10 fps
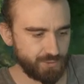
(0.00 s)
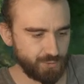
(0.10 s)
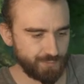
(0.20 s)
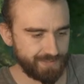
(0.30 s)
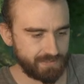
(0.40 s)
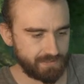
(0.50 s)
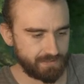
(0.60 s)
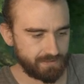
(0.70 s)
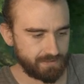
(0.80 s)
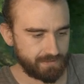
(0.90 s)
Cool.
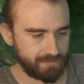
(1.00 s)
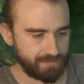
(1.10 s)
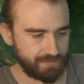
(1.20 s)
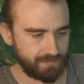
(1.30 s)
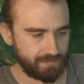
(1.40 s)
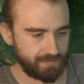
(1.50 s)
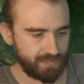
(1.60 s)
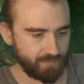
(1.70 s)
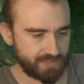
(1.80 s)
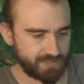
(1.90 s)
Uh,
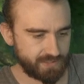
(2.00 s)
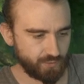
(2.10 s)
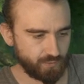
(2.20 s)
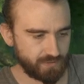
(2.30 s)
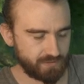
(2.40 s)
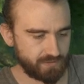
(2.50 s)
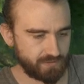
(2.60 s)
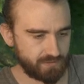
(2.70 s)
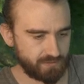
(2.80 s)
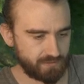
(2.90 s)
here we just do
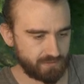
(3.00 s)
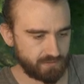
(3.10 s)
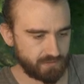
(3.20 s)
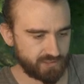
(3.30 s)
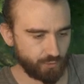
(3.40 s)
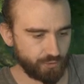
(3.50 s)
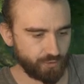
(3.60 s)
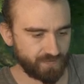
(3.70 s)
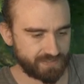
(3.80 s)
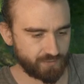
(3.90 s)

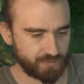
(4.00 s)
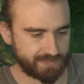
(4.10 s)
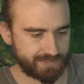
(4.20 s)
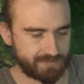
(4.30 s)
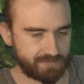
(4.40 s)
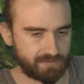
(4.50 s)
Chartergold, of course.